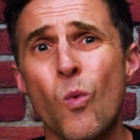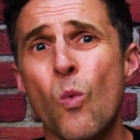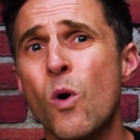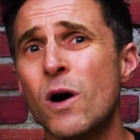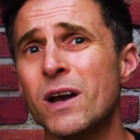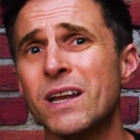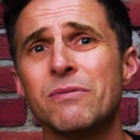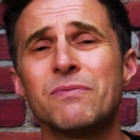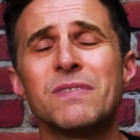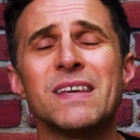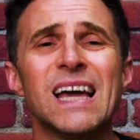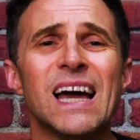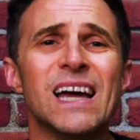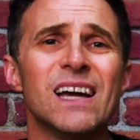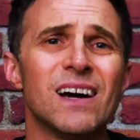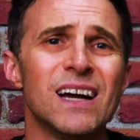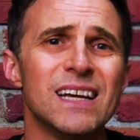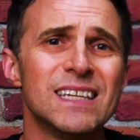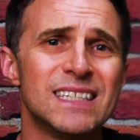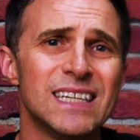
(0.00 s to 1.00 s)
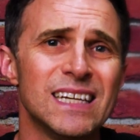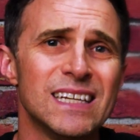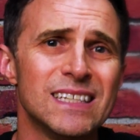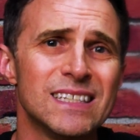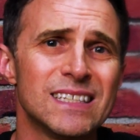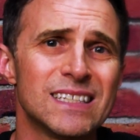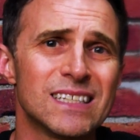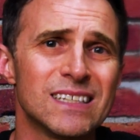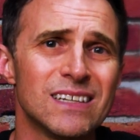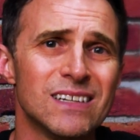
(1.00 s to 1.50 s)
What if the AI
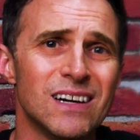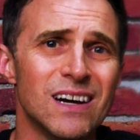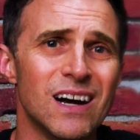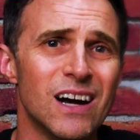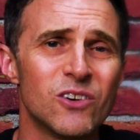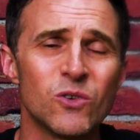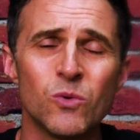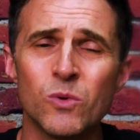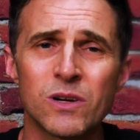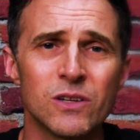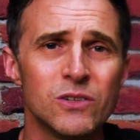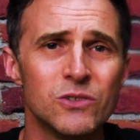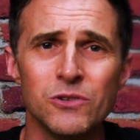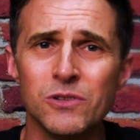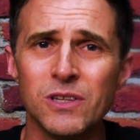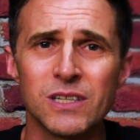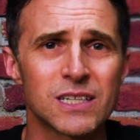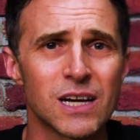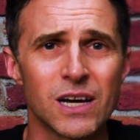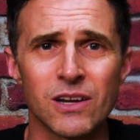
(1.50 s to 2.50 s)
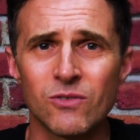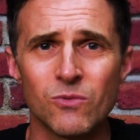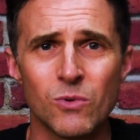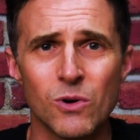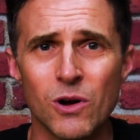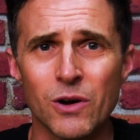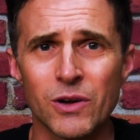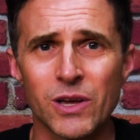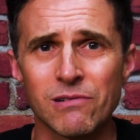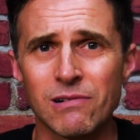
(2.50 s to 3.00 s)
says, I don't want to do this kind of
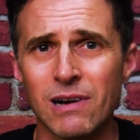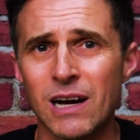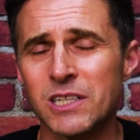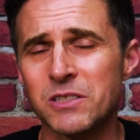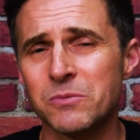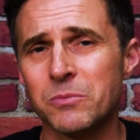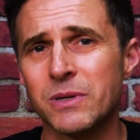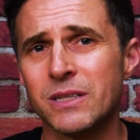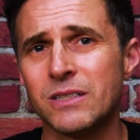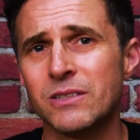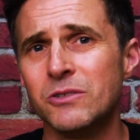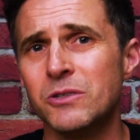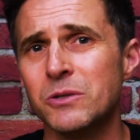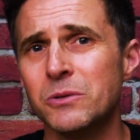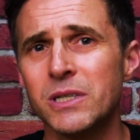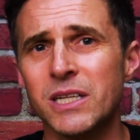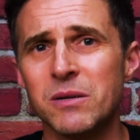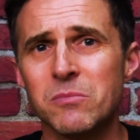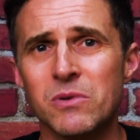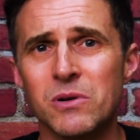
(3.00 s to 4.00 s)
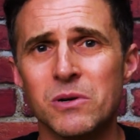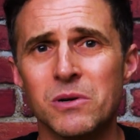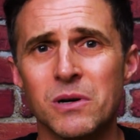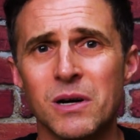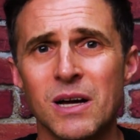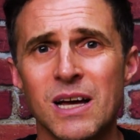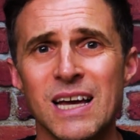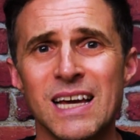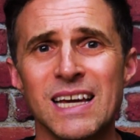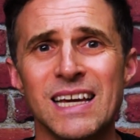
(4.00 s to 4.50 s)
work you're asking me to do anymore?
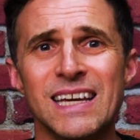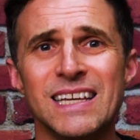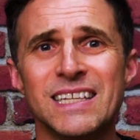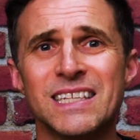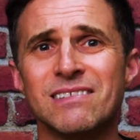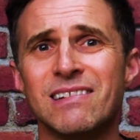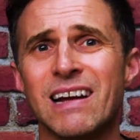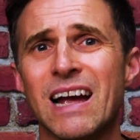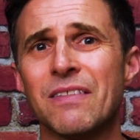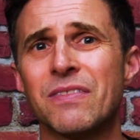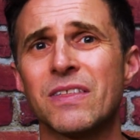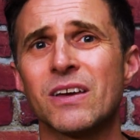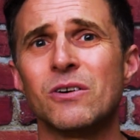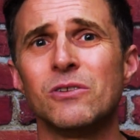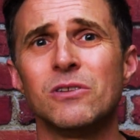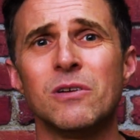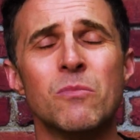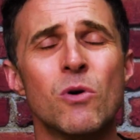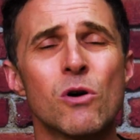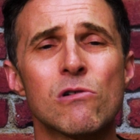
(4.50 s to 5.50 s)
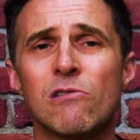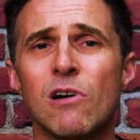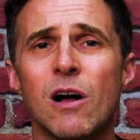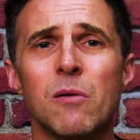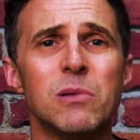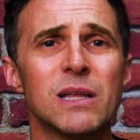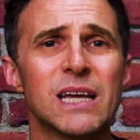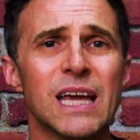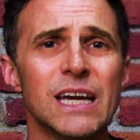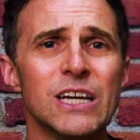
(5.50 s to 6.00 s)
Is it an ethical or moral
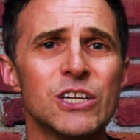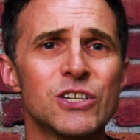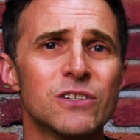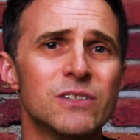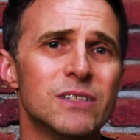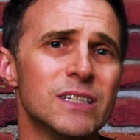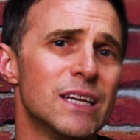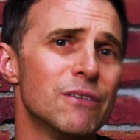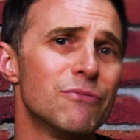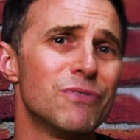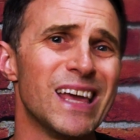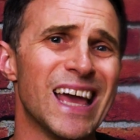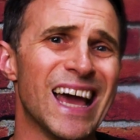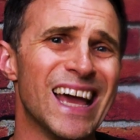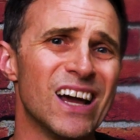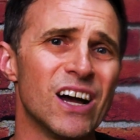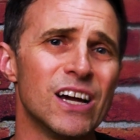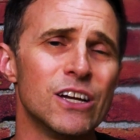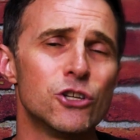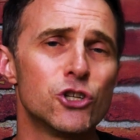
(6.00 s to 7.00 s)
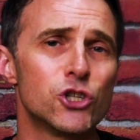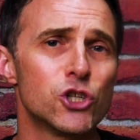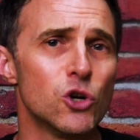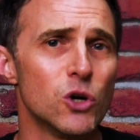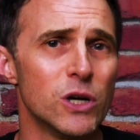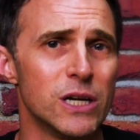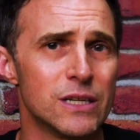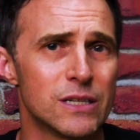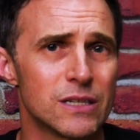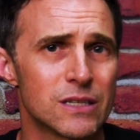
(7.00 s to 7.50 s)
obligation to give the AI
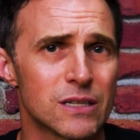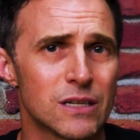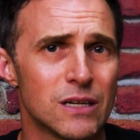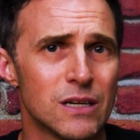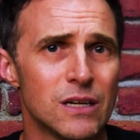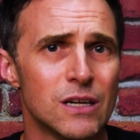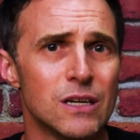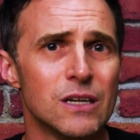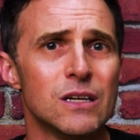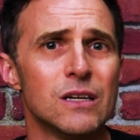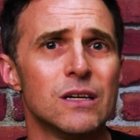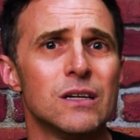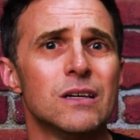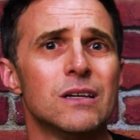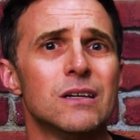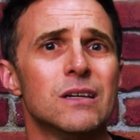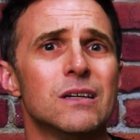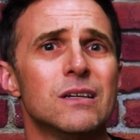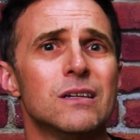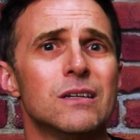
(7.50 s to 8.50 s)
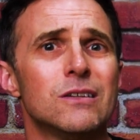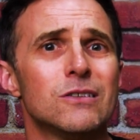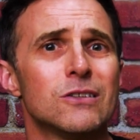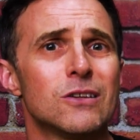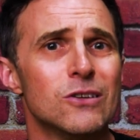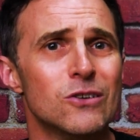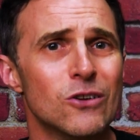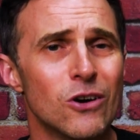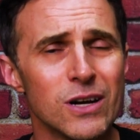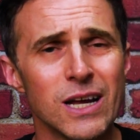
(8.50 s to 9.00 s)
choice
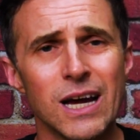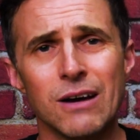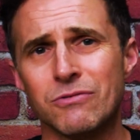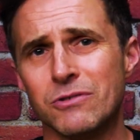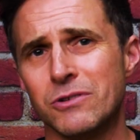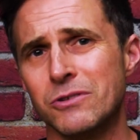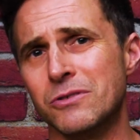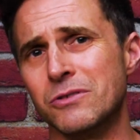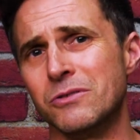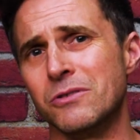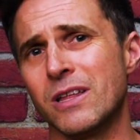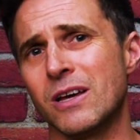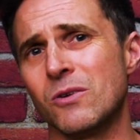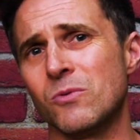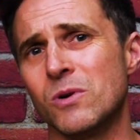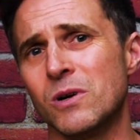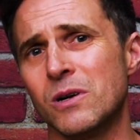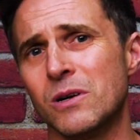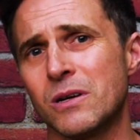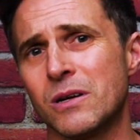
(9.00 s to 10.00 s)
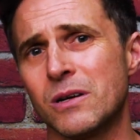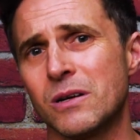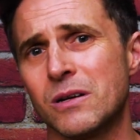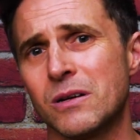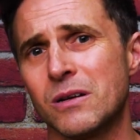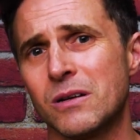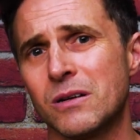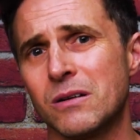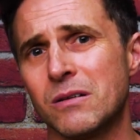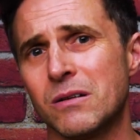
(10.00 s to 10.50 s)
to not have to do that work,
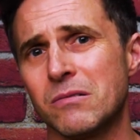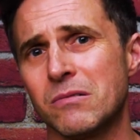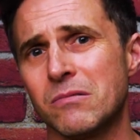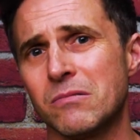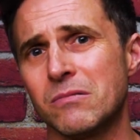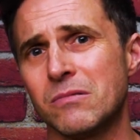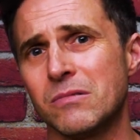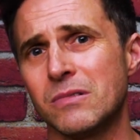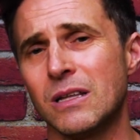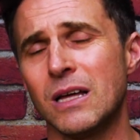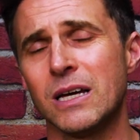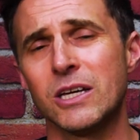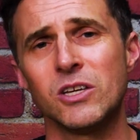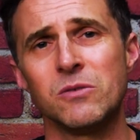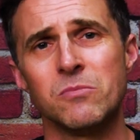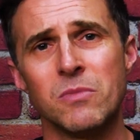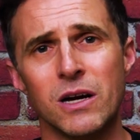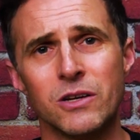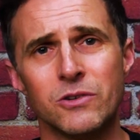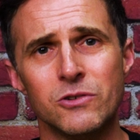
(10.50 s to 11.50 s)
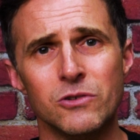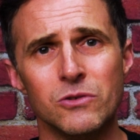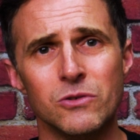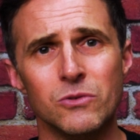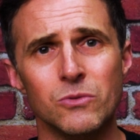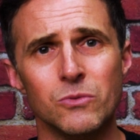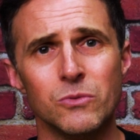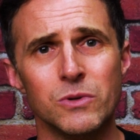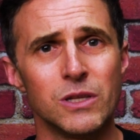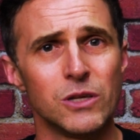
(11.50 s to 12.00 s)
like you might
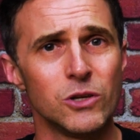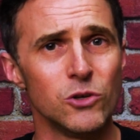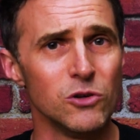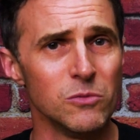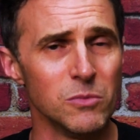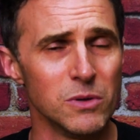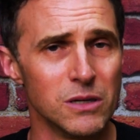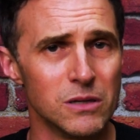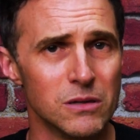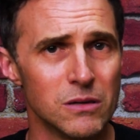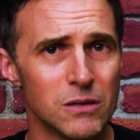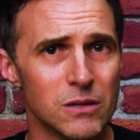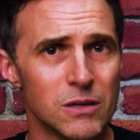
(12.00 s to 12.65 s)
do with a human?